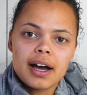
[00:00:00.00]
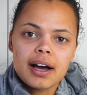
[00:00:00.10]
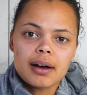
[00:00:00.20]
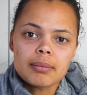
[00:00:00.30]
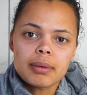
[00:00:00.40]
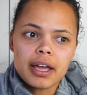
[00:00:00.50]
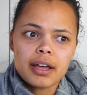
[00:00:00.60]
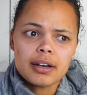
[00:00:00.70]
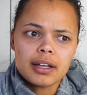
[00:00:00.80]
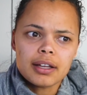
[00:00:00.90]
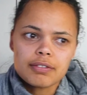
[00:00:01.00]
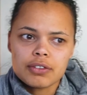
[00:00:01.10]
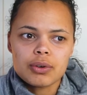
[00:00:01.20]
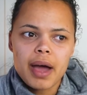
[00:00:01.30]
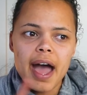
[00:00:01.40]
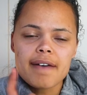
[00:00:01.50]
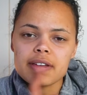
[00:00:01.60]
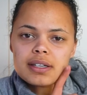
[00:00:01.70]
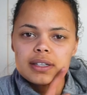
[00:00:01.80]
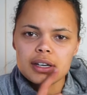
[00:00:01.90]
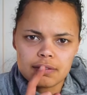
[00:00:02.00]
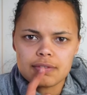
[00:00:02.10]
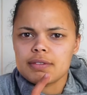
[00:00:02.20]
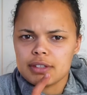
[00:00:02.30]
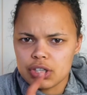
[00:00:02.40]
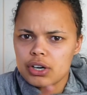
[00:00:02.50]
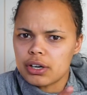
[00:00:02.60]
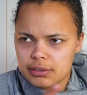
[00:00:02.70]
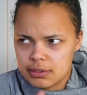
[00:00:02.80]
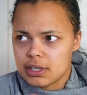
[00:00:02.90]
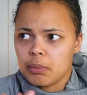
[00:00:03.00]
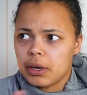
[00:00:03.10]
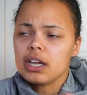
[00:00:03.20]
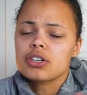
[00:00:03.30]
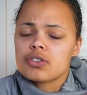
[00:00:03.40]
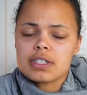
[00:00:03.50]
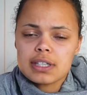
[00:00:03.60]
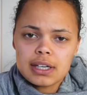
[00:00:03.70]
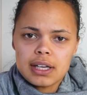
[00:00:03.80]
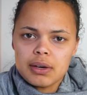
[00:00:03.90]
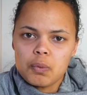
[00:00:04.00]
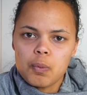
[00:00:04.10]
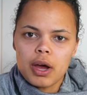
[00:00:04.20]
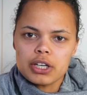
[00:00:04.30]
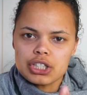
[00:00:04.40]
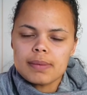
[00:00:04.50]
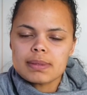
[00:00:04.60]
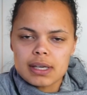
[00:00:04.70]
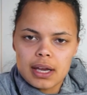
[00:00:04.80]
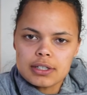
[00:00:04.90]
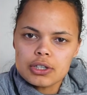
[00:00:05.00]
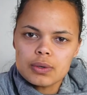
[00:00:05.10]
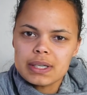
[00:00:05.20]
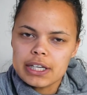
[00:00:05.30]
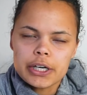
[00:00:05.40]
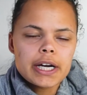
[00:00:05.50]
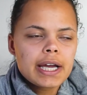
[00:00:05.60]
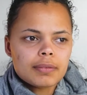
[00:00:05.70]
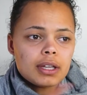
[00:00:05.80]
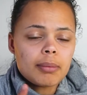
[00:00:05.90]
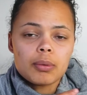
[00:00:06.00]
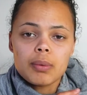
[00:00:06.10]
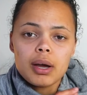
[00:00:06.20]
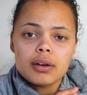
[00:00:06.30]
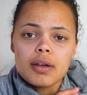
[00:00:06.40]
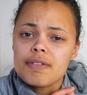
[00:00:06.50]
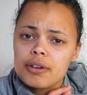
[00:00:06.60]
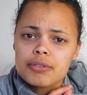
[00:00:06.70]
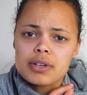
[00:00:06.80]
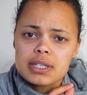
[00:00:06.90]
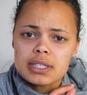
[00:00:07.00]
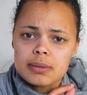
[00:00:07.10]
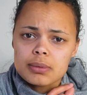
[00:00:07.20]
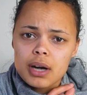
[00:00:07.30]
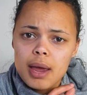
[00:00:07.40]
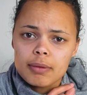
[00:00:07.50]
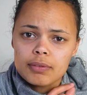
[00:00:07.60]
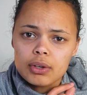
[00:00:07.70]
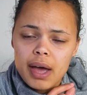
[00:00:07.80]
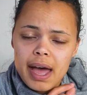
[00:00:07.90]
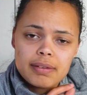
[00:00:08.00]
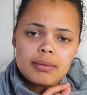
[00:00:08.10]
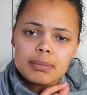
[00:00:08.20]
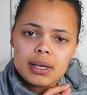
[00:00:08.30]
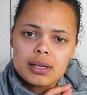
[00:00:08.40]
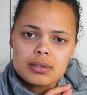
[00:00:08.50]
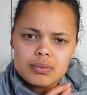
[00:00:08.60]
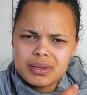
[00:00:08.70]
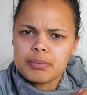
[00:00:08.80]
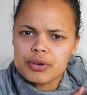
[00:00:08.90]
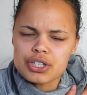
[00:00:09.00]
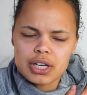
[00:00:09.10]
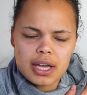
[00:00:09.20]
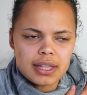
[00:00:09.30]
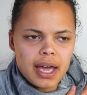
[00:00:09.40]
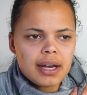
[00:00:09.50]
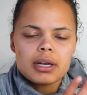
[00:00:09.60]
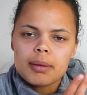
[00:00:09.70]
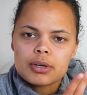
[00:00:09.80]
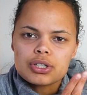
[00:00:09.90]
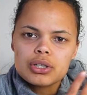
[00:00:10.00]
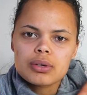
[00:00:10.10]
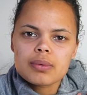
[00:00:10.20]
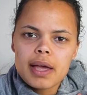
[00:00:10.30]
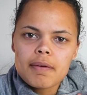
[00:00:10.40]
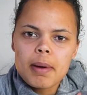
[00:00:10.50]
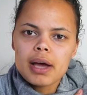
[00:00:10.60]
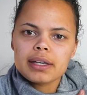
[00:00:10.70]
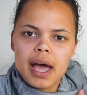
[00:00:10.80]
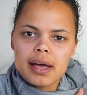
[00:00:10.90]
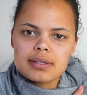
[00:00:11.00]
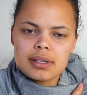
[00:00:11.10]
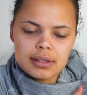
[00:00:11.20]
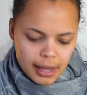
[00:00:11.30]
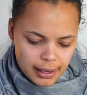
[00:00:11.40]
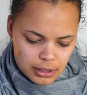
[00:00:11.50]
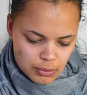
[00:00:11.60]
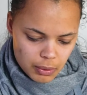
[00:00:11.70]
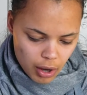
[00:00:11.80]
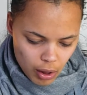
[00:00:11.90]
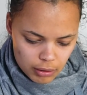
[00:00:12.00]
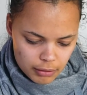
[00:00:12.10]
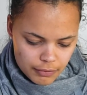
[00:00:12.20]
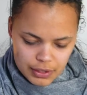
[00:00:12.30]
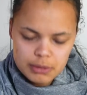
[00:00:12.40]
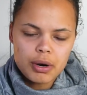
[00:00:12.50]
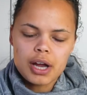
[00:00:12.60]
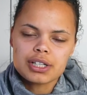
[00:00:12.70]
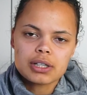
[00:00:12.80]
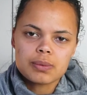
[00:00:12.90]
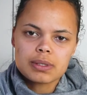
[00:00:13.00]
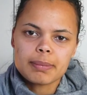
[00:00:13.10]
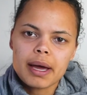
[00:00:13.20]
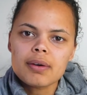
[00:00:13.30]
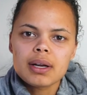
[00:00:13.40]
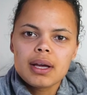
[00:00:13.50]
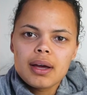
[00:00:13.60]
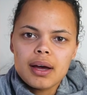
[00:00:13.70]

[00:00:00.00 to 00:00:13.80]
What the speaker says: And if you haven't, and if you're somewhat interested in what James and I do here, number 1, feel free to subscribe if you haven't, because we appreciate that. Number 2, we have a podcast, and that is what all of this project was about.